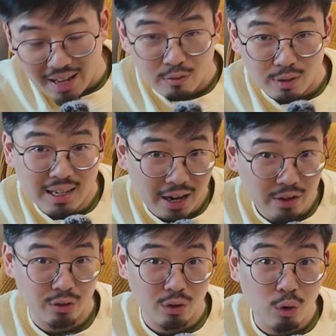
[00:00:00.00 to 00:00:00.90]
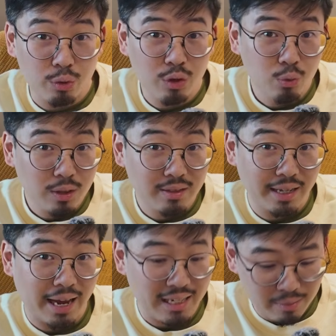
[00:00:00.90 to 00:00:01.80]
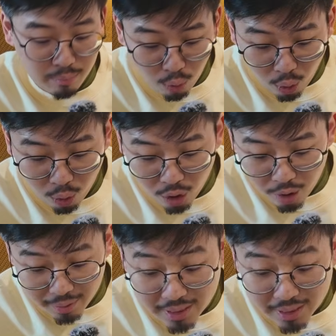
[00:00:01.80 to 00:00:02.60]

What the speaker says: that reliant on A Whole New World anymore